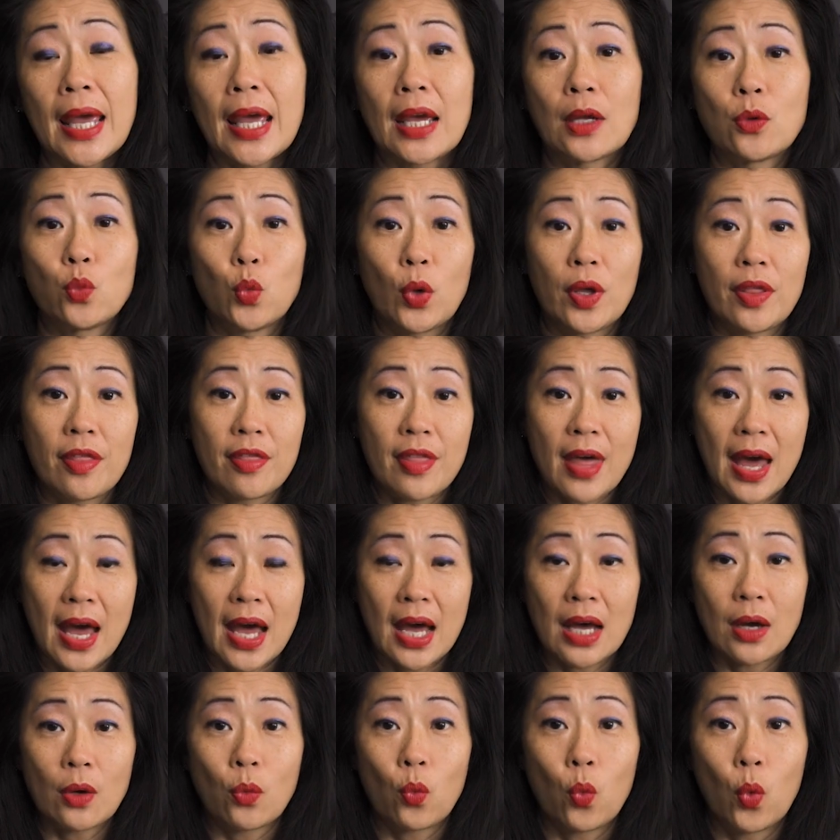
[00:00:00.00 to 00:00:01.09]
And when
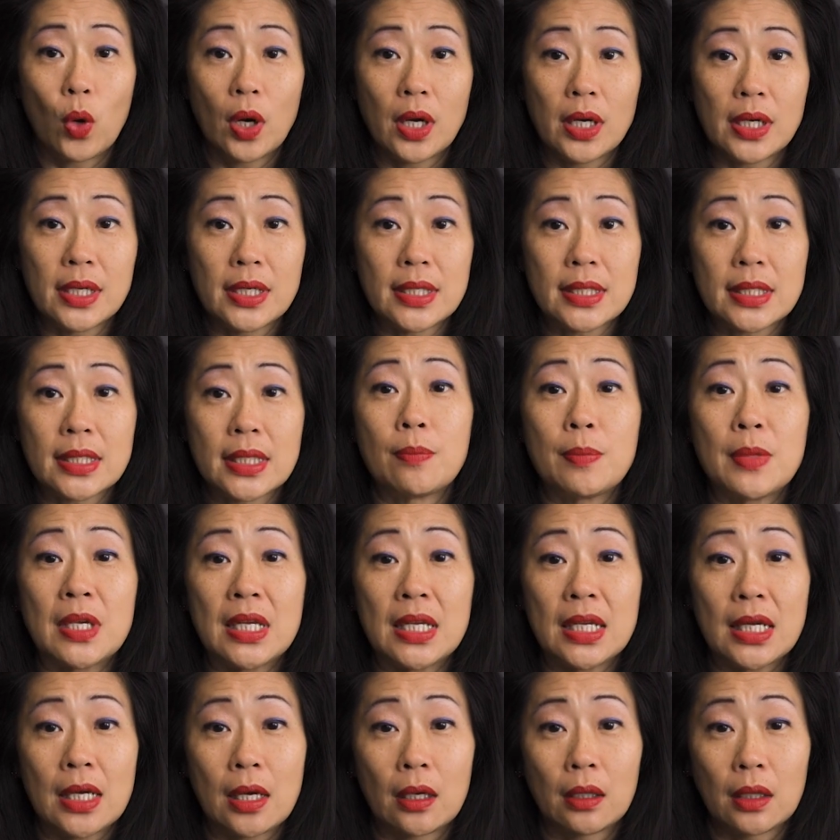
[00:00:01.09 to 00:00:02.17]
that was
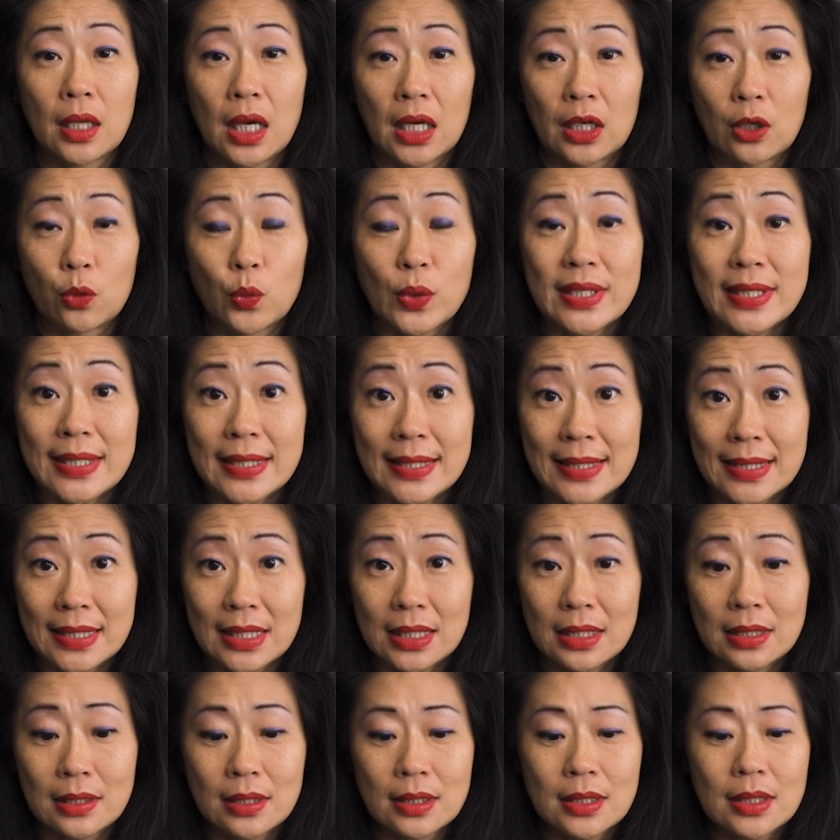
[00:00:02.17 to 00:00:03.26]
meeting a lot of
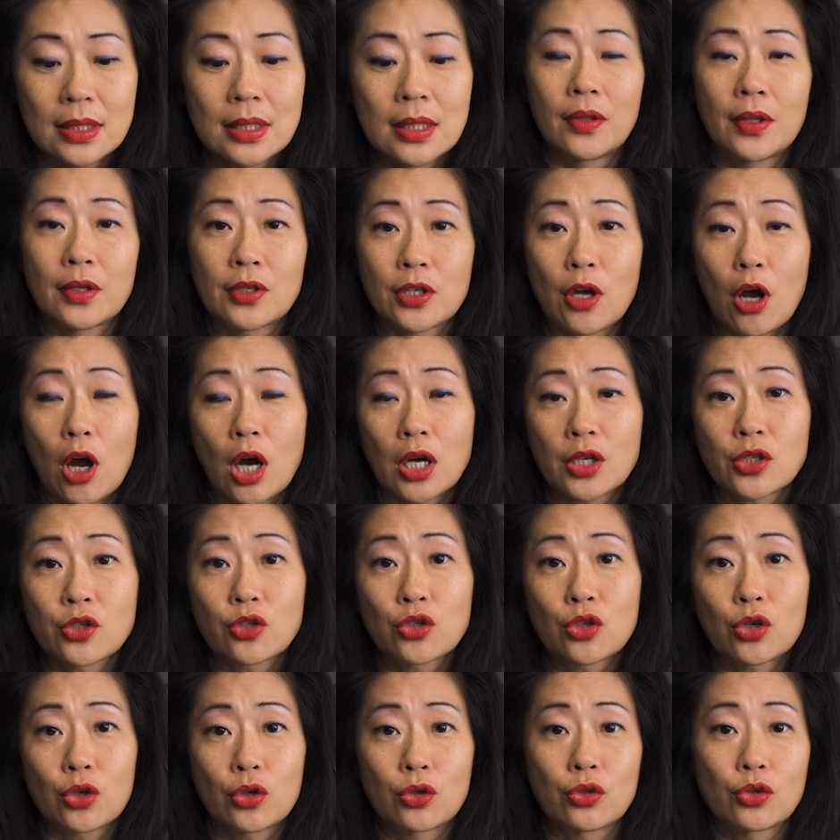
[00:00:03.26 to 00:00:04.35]
resistance, the talks
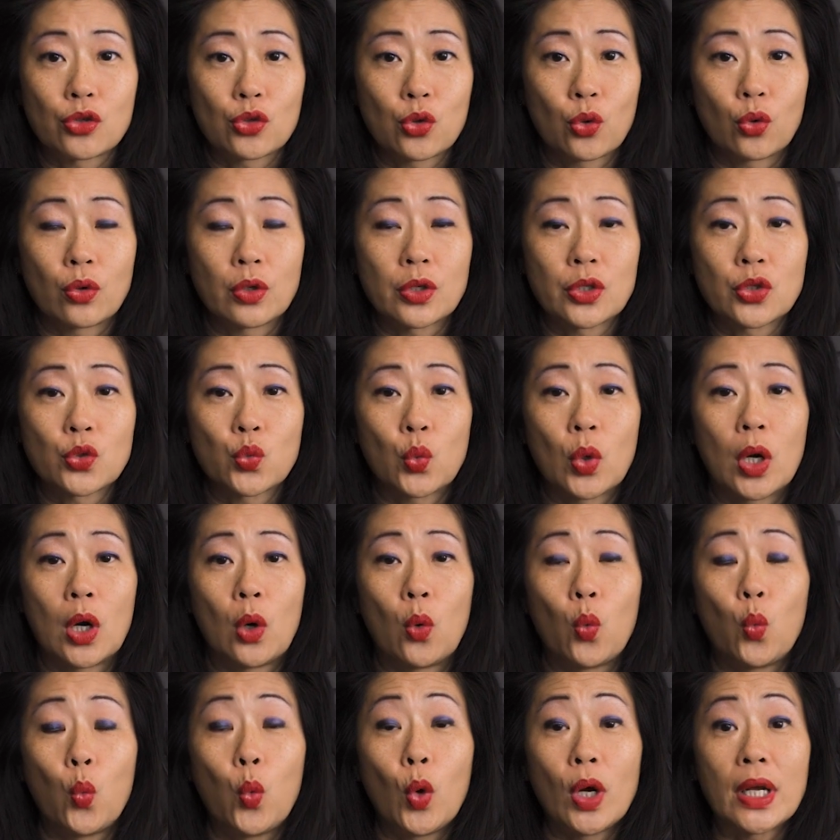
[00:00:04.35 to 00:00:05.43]
turned towards,
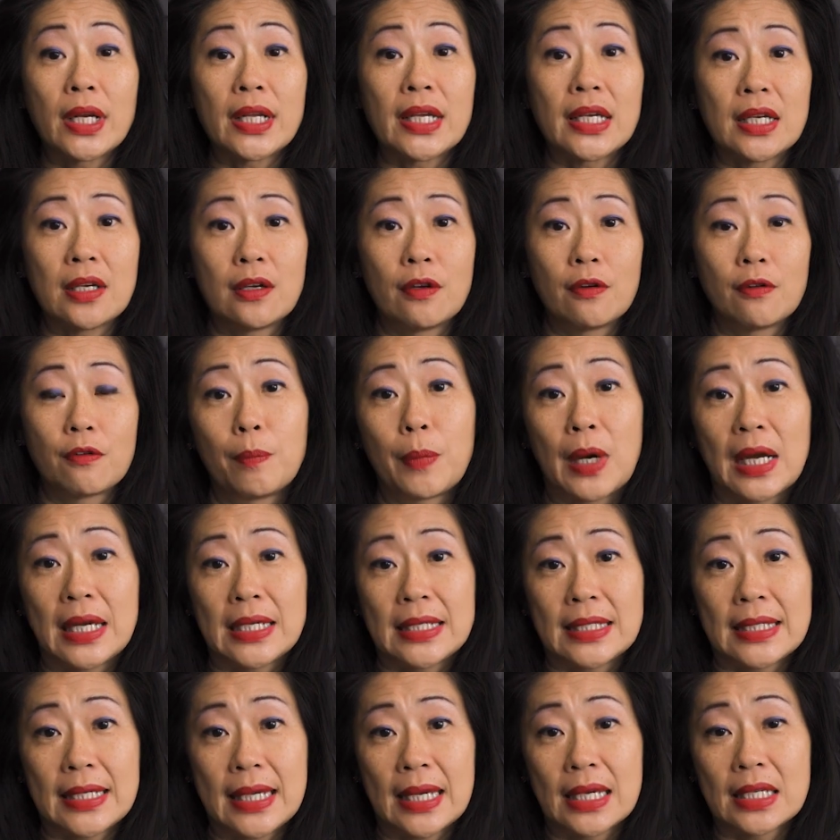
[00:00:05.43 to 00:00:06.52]
well, what if
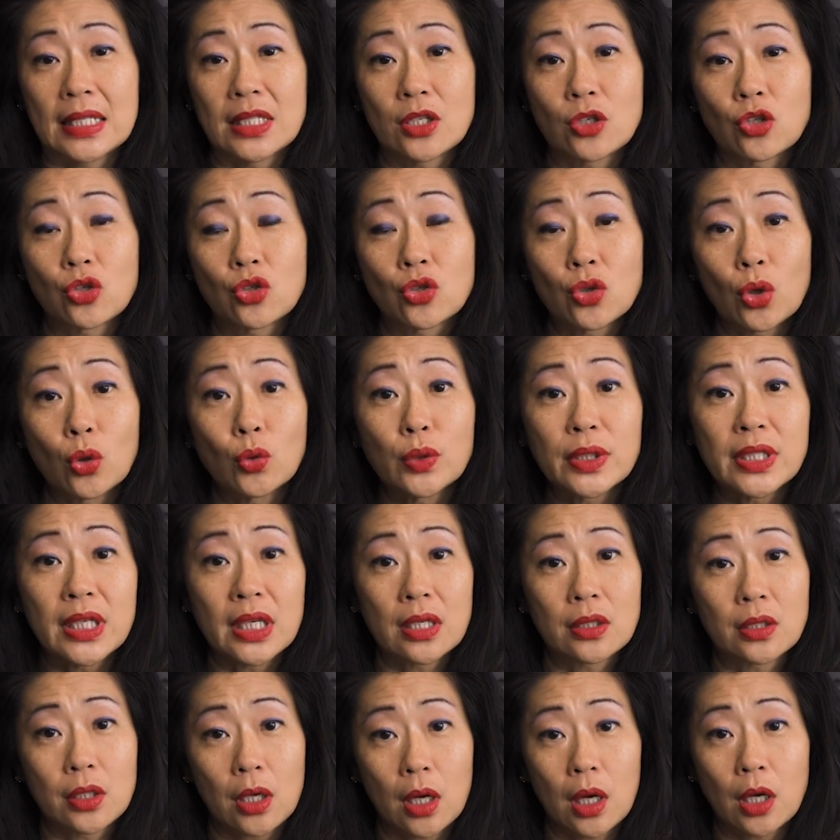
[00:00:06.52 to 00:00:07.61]
ByteDance sold
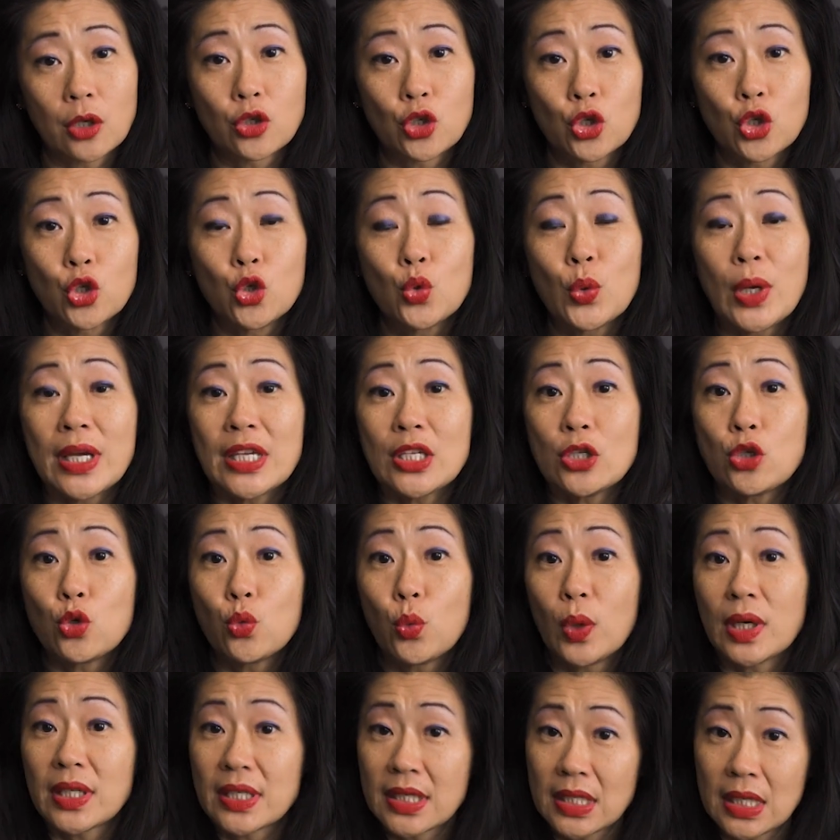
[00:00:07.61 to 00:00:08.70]
TikTok to a US